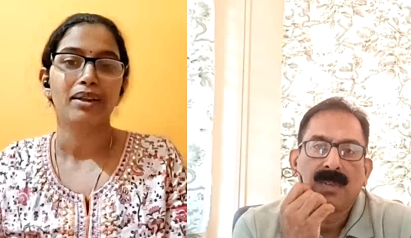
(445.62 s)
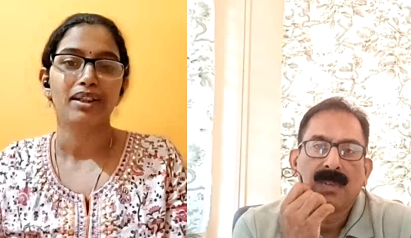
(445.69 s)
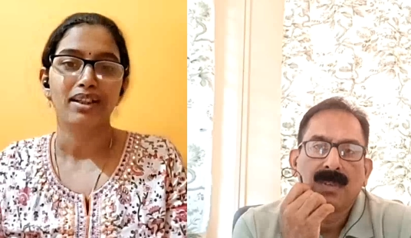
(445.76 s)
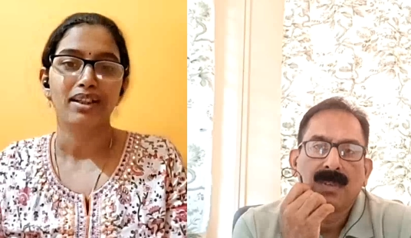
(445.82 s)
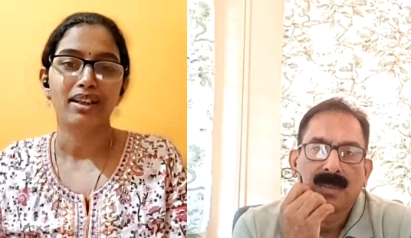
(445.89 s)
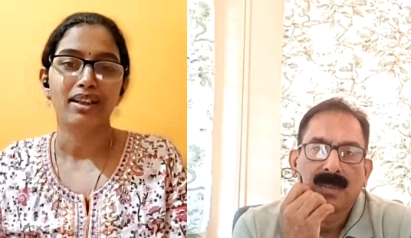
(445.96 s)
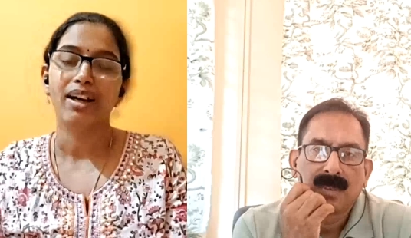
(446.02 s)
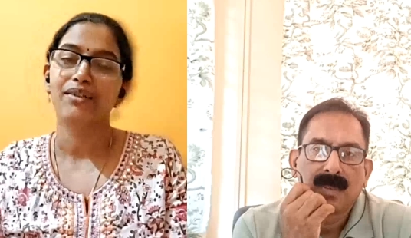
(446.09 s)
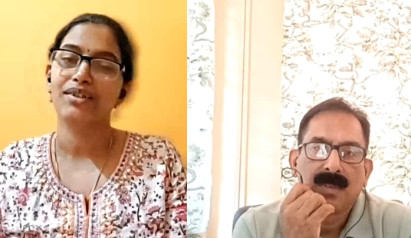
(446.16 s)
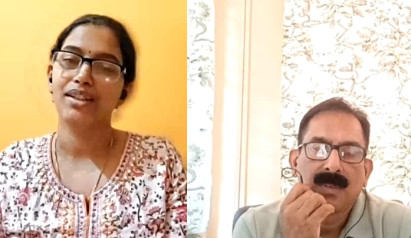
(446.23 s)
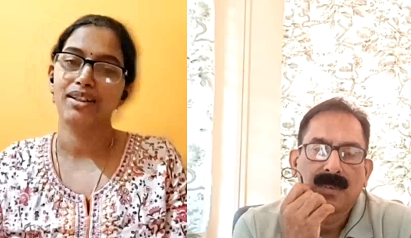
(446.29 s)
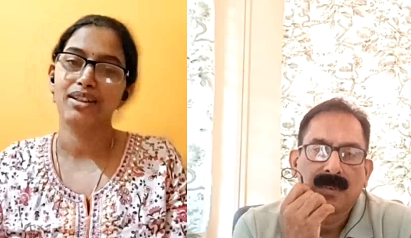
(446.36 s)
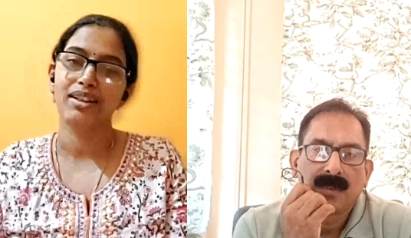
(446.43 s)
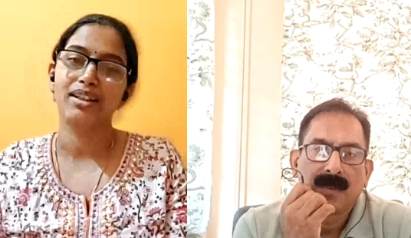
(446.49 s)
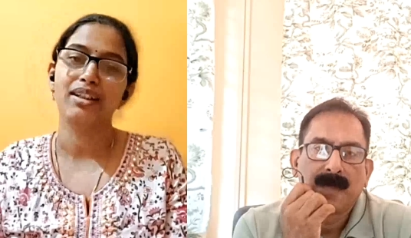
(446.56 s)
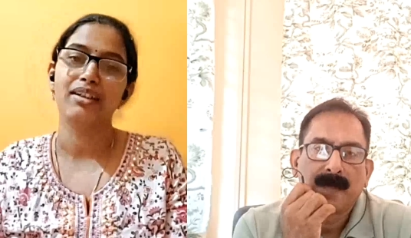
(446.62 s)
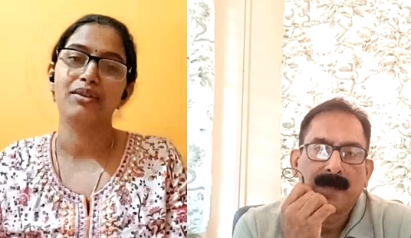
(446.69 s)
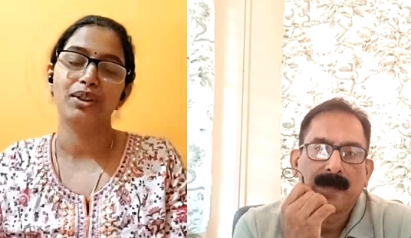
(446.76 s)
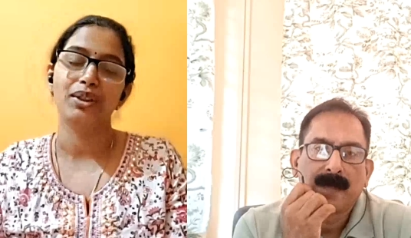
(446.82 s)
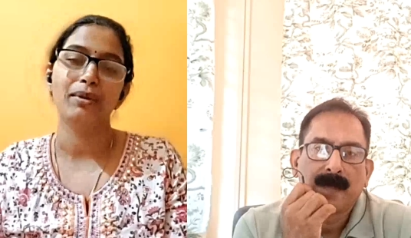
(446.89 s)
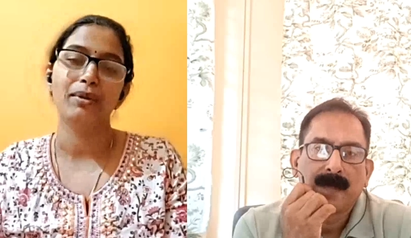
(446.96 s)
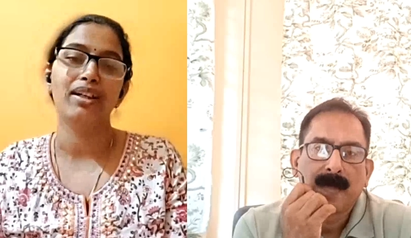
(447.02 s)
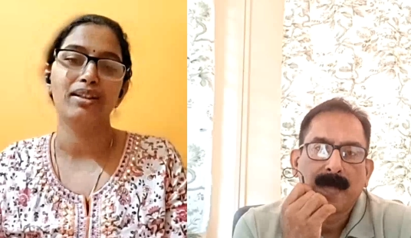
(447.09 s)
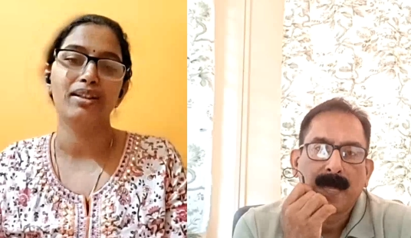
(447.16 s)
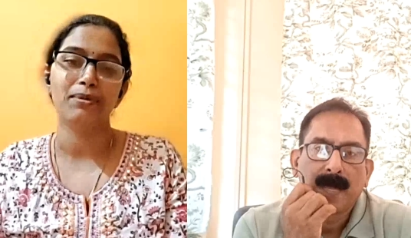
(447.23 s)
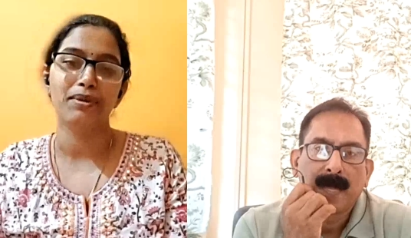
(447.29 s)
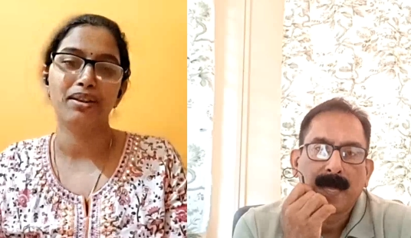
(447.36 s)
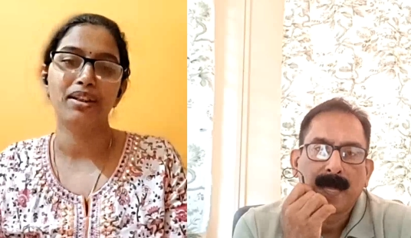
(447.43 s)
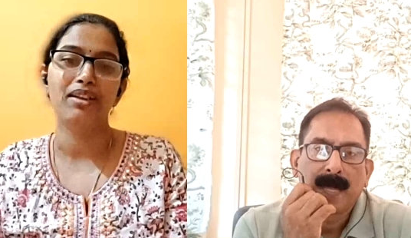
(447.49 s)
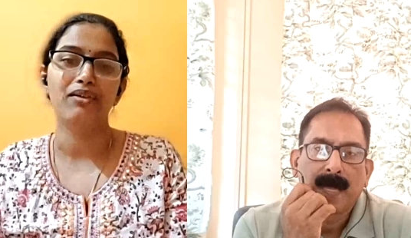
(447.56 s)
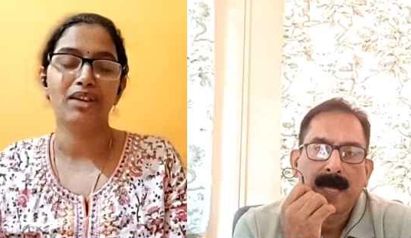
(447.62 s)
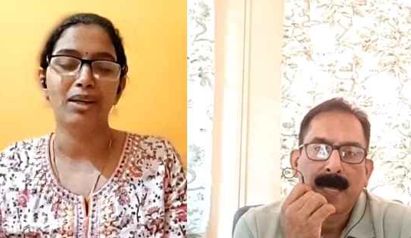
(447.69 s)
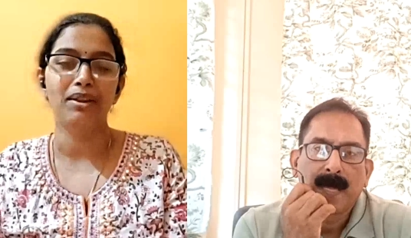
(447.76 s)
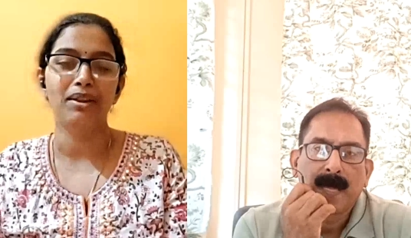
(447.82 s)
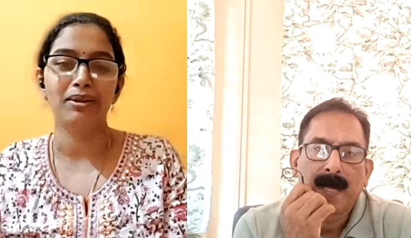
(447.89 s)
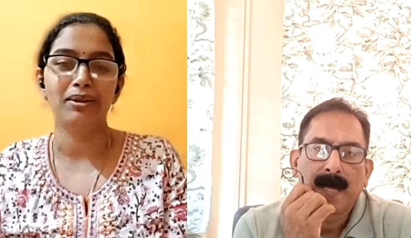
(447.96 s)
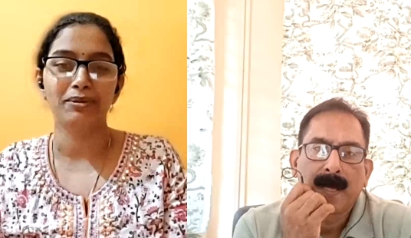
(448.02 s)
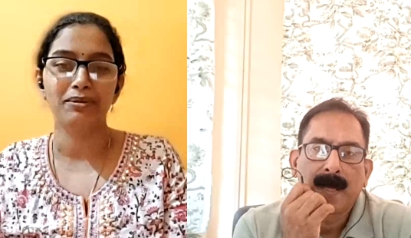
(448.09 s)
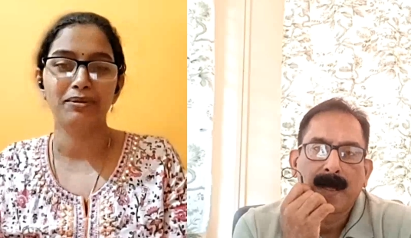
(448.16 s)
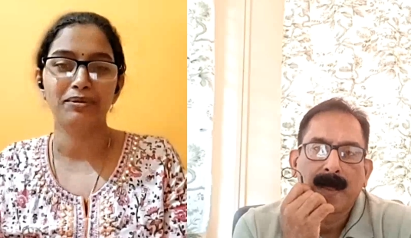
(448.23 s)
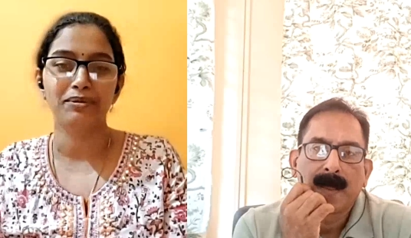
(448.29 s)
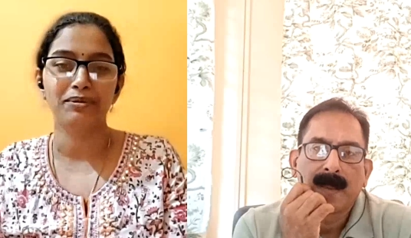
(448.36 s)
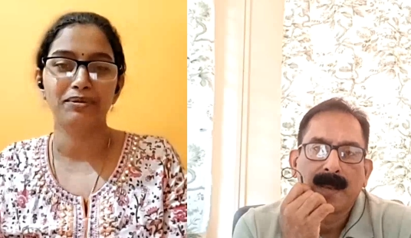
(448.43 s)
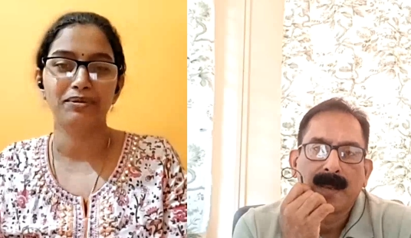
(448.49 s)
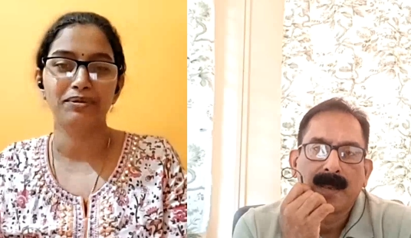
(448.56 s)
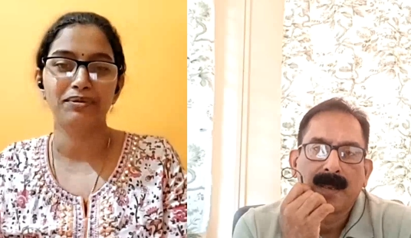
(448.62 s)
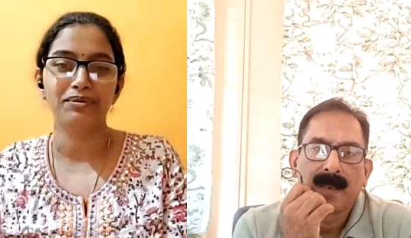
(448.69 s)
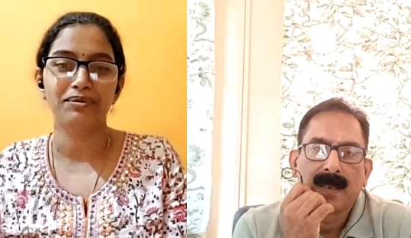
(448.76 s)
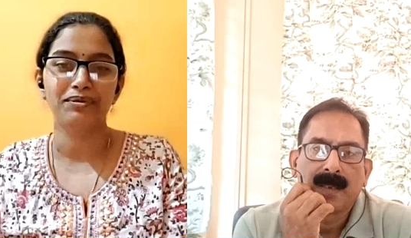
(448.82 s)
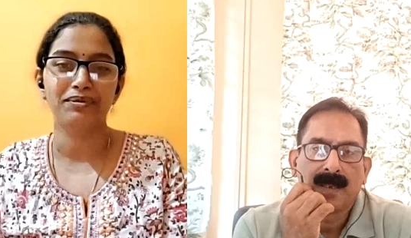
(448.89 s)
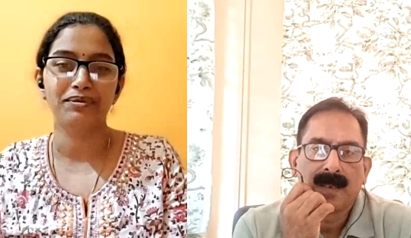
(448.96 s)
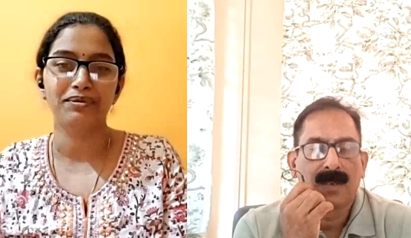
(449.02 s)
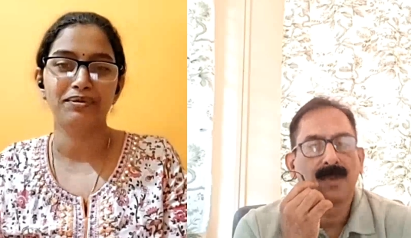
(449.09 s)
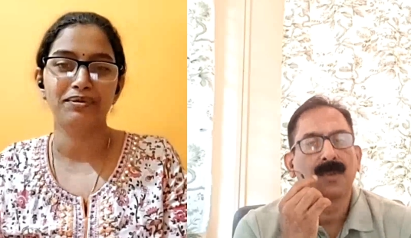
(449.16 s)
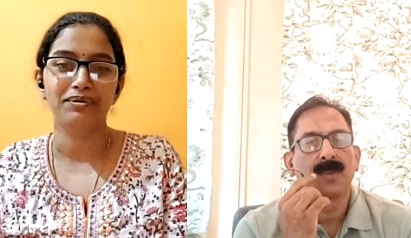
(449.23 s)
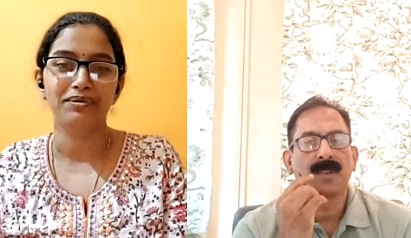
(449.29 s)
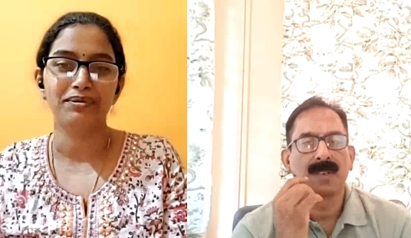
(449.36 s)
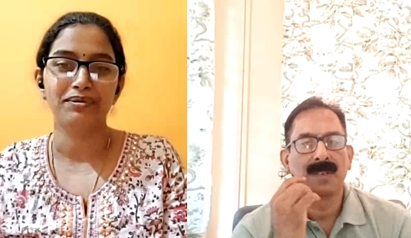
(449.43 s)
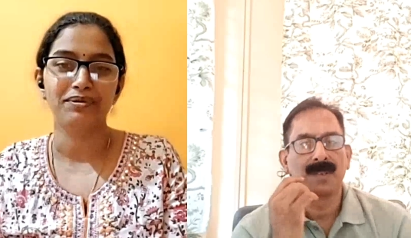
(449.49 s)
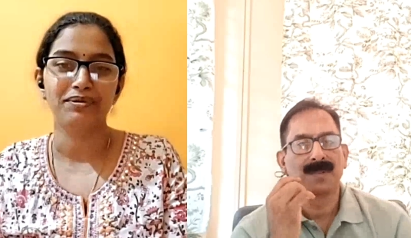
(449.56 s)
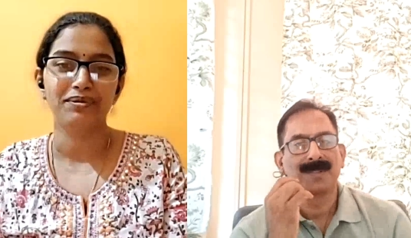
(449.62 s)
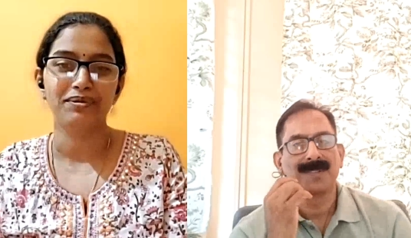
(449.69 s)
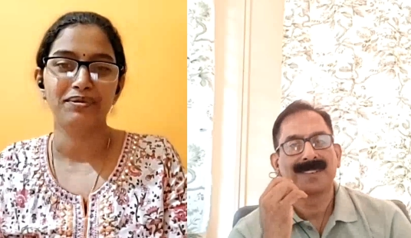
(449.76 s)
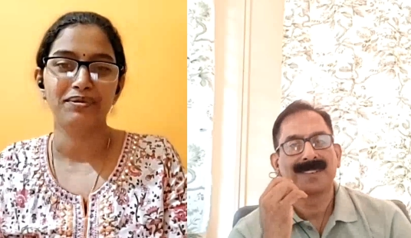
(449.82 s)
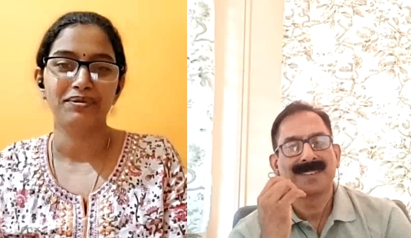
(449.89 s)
Speaker 1: But I've settled here with my husband and family.
Speaker 2: Okay.